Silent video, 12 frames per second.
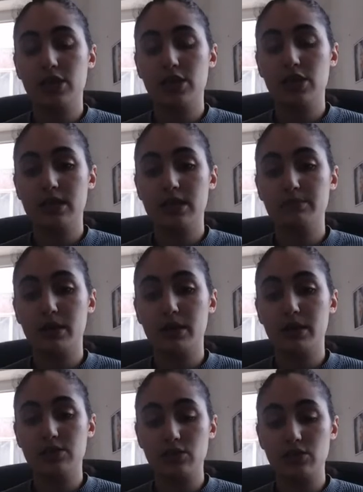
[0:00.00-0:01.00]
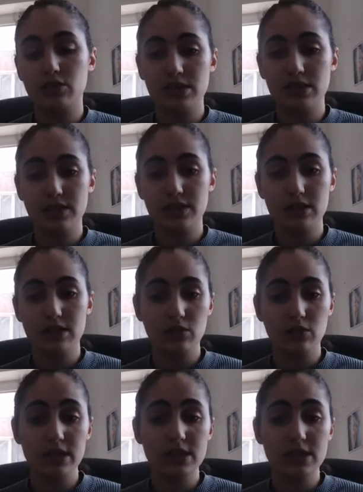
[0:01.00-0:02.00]
chaired by Dr. Davina
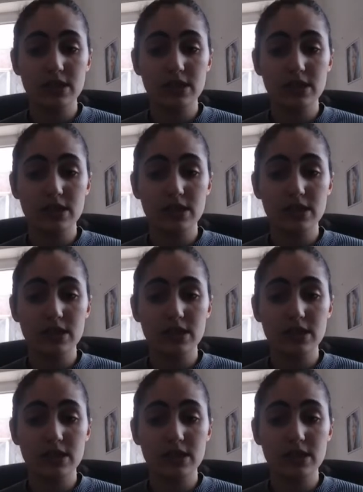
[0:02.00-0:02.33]
Lloyd,